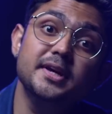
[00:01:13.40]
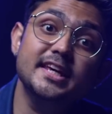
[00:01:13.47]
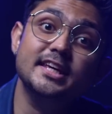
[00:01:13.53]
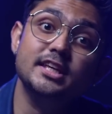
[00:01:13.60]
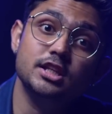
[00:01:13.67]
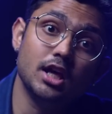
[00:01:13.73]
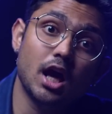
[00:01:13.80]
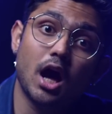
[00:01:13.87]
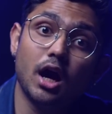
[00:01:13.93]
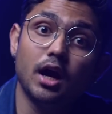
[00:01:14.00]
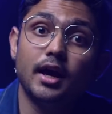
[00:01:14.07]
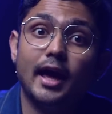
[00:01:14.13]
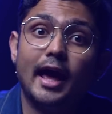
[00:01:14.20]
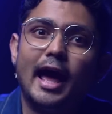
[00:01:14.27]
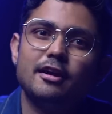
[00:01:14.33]
being
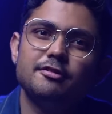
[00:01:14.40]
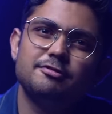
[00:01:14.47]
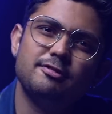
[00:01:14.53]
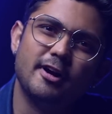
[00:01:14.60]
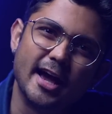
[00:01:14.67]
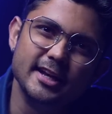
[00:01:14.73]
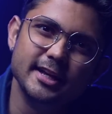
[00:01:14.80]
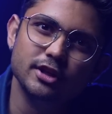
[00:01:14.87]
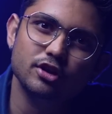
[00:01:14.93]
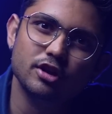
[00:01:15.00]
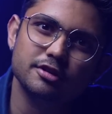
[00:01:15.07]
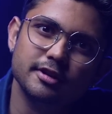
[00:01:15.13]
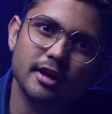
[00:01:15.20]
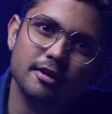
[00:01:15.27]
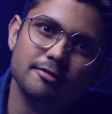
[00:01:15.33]
young and finding
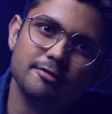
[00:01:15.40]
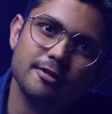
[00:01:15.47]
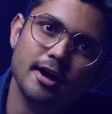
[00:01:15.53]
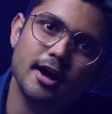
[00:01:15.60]
yourself.